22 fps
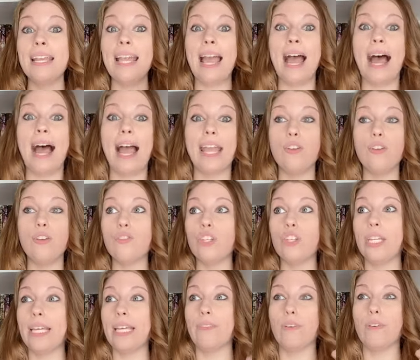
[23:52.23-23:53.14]
I
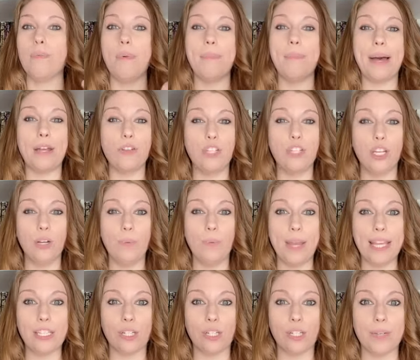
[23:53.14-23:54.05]
usually give them about two
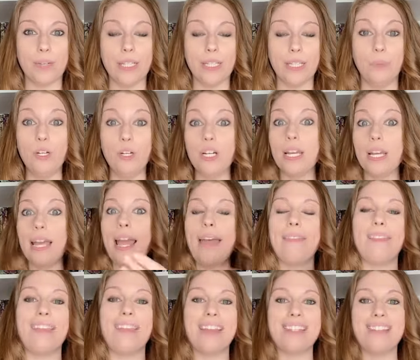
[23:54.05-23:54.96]
weeks to read the book,
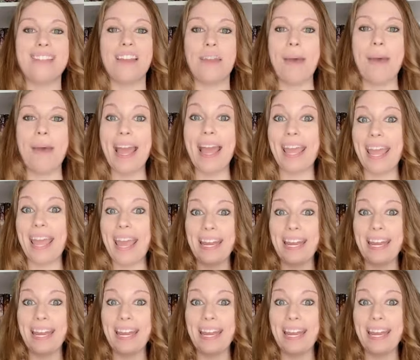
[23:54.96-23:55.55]
and then they can send it back.